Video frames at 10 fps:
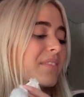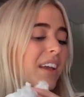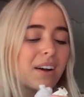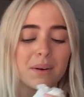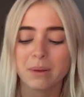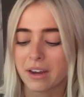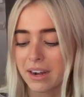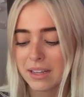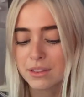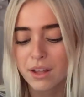Oh my God,
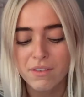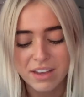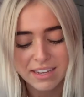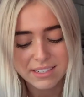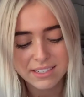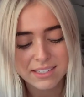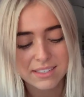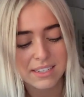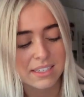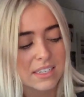I love it.
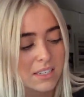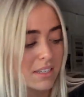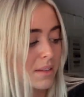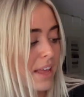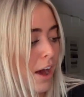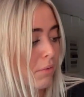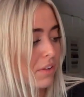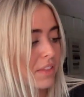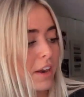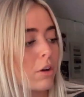This is the
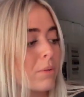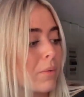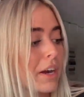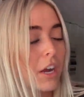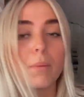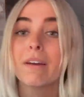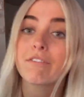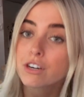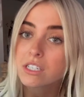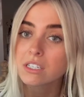outfit that I'll be wearing on my
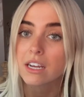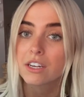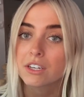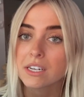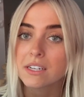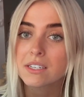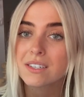first night in Greece.